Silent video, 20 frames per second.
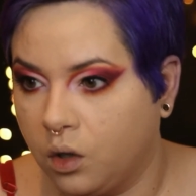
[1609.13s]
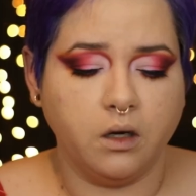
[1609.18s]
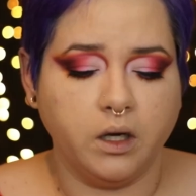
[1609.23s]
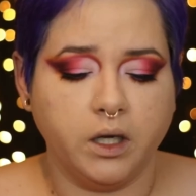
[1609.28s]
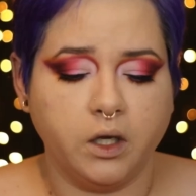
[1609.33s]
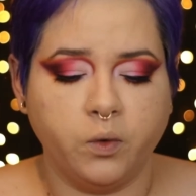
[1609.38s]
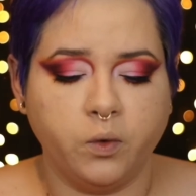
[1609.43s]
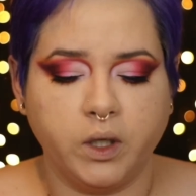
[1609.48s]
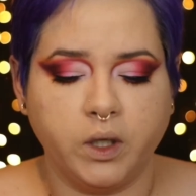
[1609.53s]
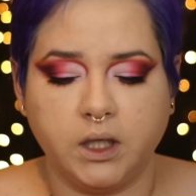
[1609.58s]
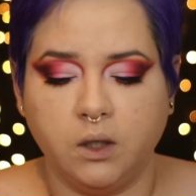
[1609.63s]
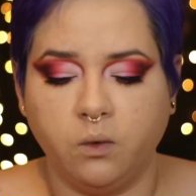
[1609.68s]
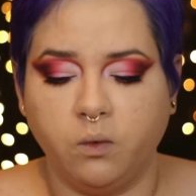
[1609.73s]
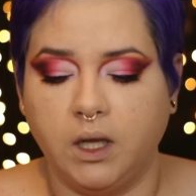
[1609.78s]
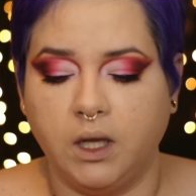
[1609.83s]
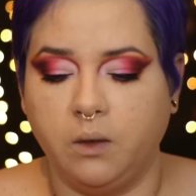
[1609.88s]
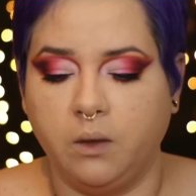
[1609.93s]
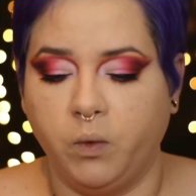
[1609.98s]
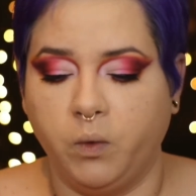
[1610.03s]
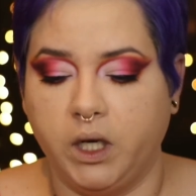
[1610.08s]
Alright,
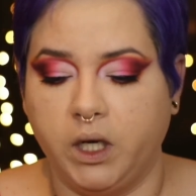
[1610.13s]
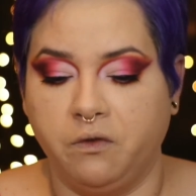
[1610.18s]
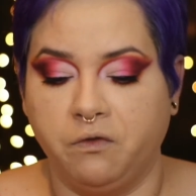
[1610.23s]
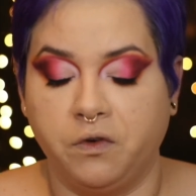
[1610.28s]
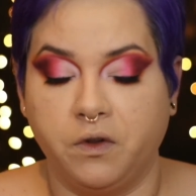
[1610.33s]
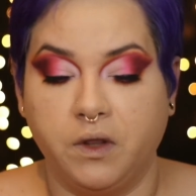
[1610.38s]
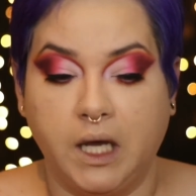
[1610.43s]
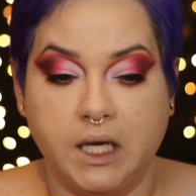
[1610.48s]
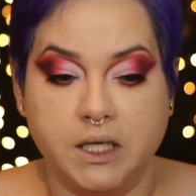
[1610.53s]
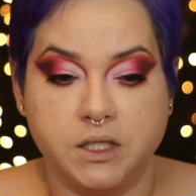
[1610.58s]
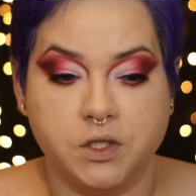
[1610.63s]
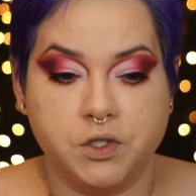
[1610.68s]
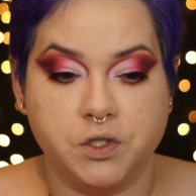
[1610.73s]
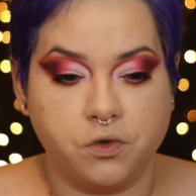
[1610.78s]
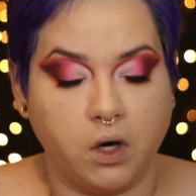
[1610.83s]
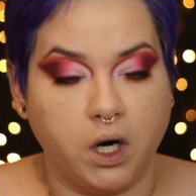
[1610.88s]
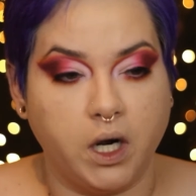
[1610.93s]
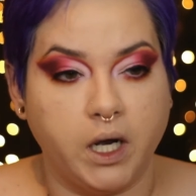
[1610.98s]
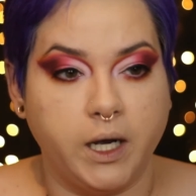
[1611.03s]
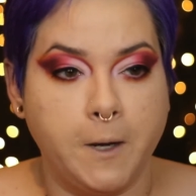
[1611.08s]
quickly while I'm waiting for that to
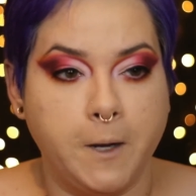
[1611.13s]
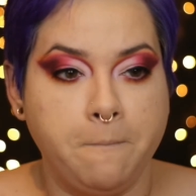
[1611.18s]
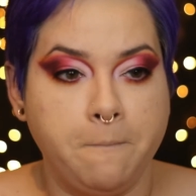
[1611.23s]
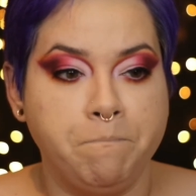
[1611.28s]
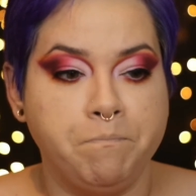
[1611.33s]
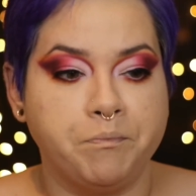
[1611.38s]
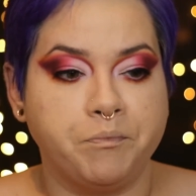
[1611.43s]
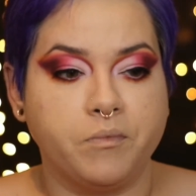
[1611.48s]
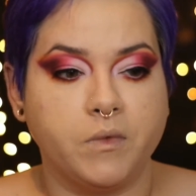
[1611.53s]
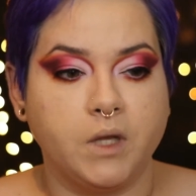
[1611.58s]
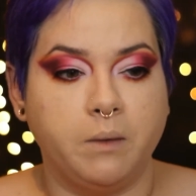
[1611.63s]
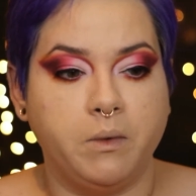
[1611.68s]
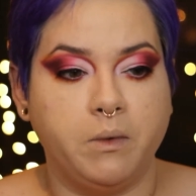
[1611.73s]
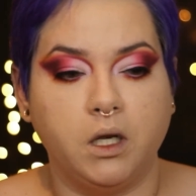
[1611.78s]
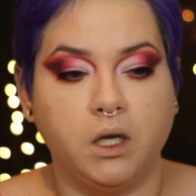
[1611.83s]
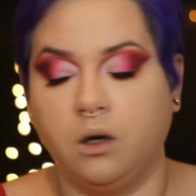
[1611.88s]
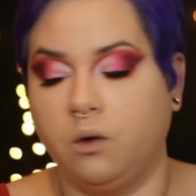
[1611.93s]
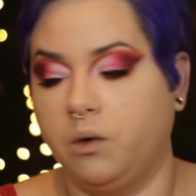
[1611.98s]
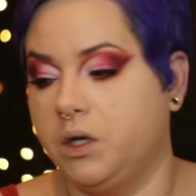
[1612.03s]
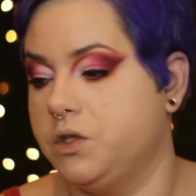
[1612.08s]
dry, I'm
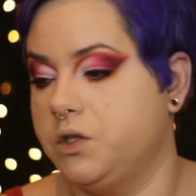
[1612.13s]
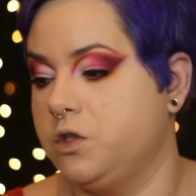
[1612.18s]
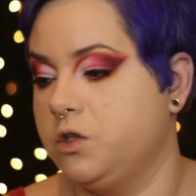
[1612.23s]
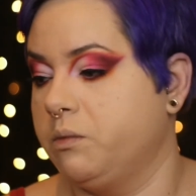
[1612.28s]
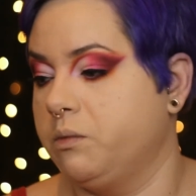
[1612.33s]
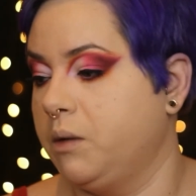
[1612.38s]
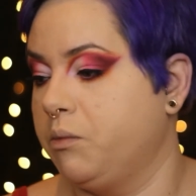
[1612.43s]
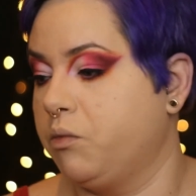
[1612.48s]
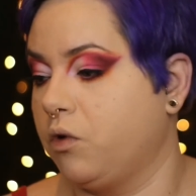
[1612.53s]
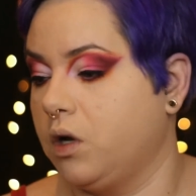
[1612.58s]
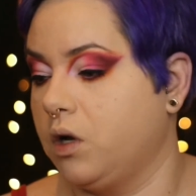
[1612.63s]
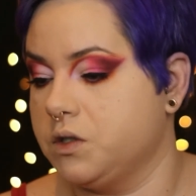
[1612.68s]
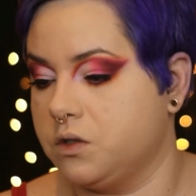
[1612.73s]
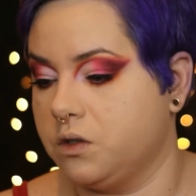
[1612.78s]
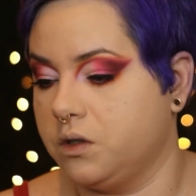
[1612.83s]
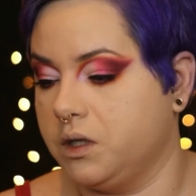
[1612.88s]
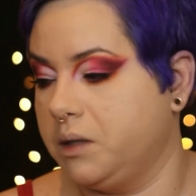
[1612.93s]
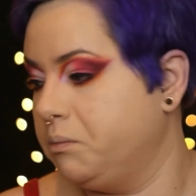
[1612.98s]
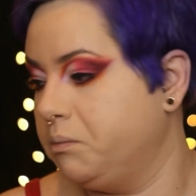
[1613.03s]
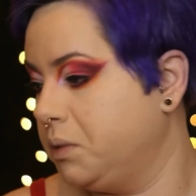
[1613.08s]
going to go in and do my
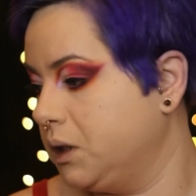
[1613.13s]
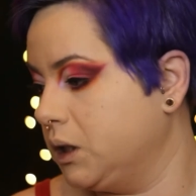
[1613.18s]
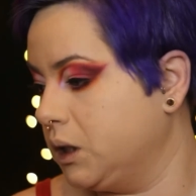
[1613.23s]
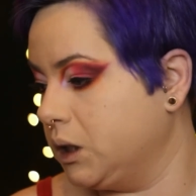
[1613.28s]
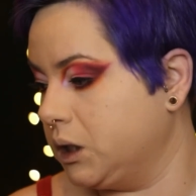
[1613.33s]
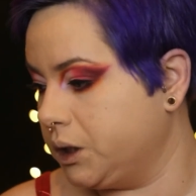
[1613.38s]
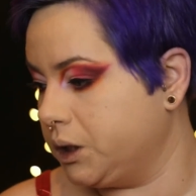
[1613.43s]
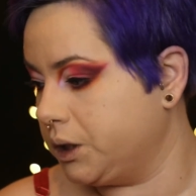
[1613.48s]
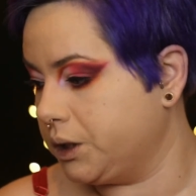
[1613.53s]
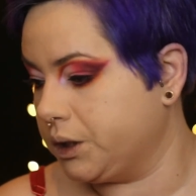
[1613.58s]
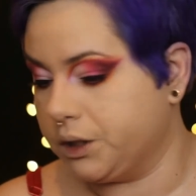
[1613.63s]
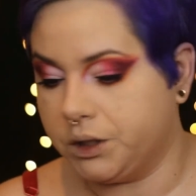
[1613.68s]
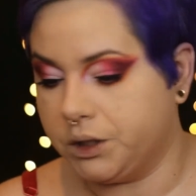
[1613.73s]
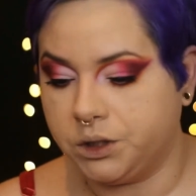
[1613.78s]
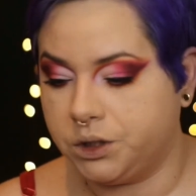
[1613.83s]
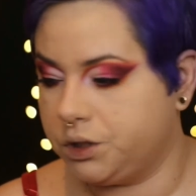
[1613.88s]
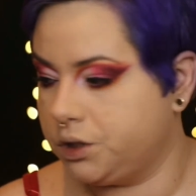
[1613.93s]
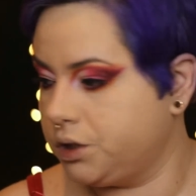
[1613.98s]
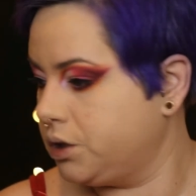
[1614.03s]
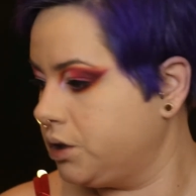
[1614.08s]
bronzer and
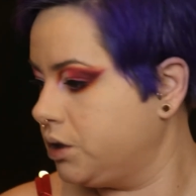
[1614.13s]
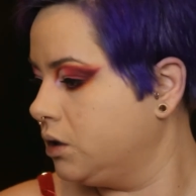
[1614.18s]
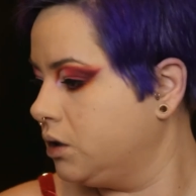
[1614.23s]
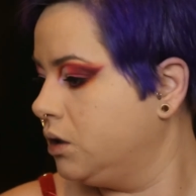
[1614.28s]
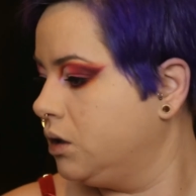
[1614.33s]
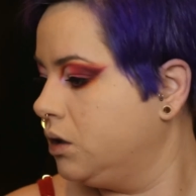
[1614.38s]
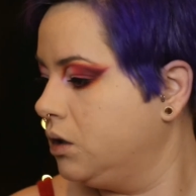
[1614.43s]
blush.